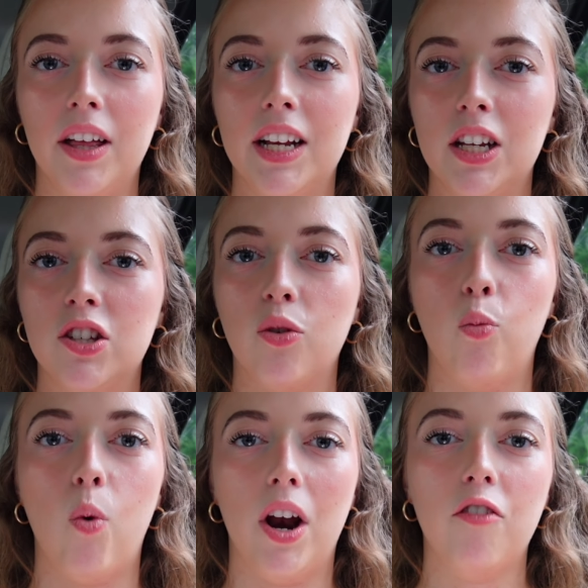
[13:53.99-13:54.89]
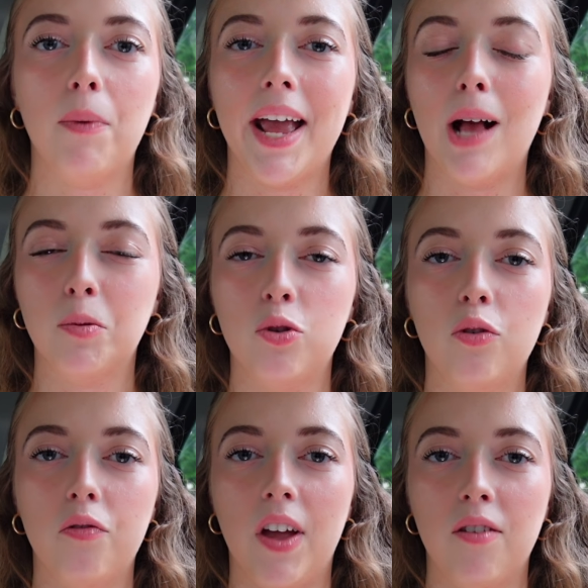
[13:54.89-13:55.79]
It is one of my
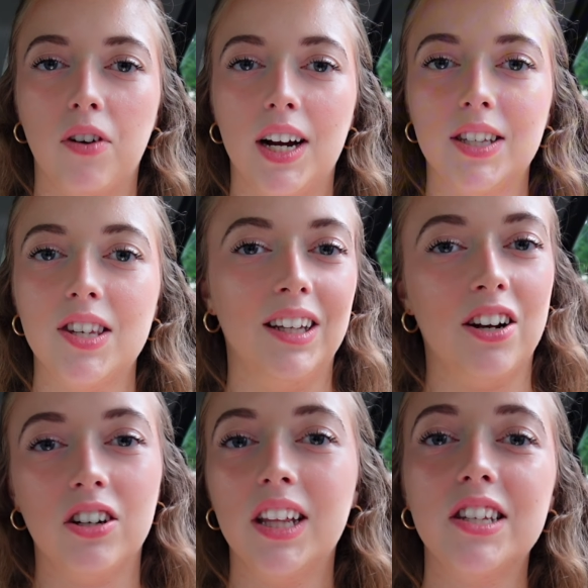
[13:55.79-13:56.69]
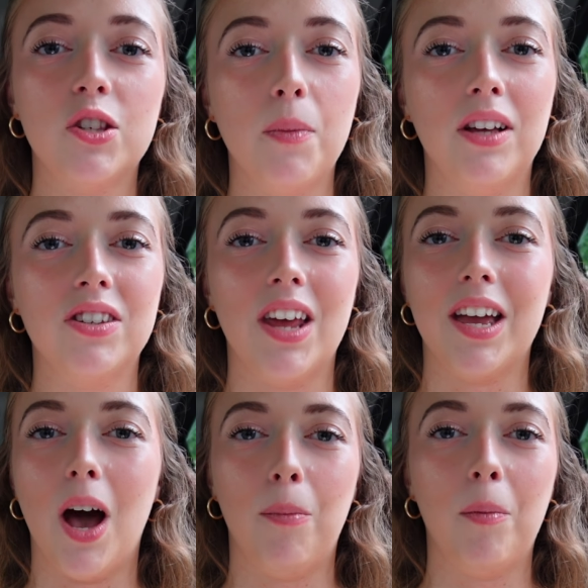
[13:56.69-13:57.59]
absolute favorites. Literally smells
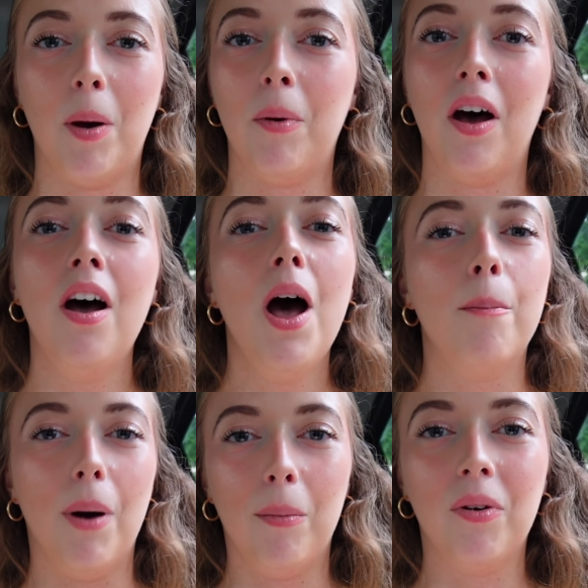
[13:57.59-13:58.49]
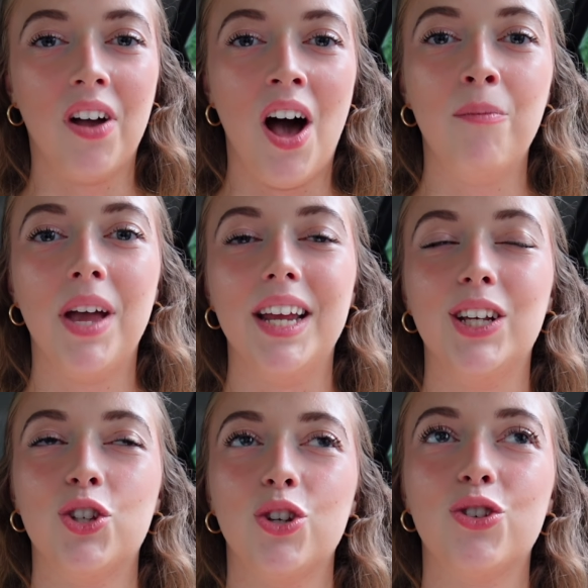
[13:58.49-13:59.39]
like Hubba Bubba bubblegum. It
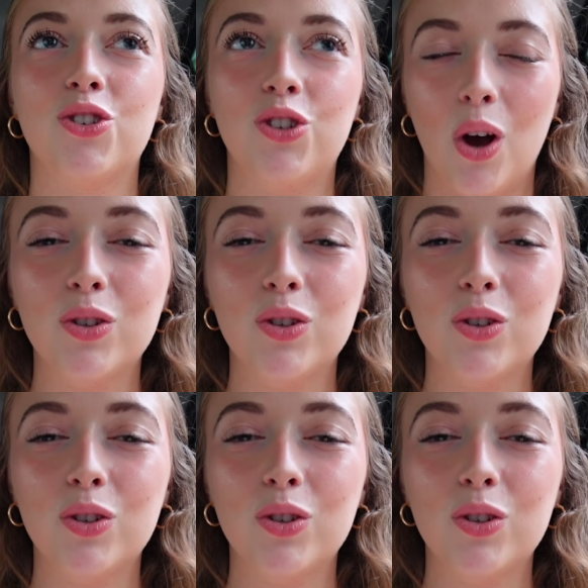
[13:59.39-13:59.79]
is so,